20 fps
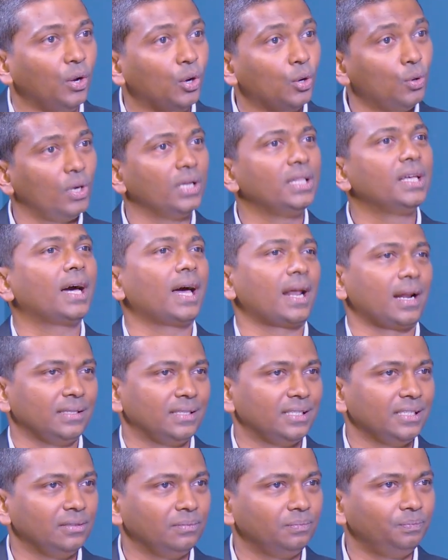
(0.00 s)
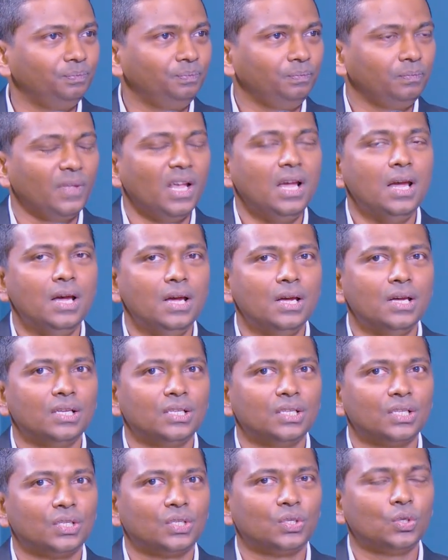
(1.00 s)
No other currency.
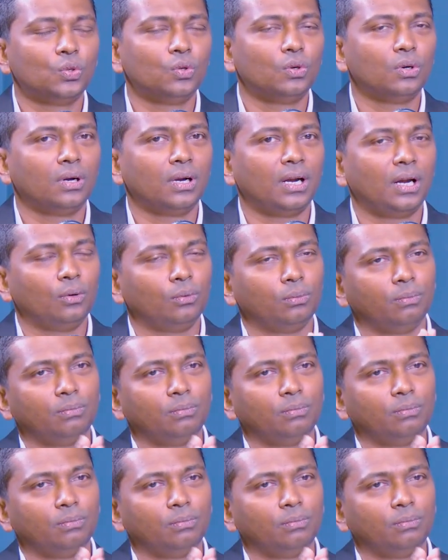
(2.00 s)
So now,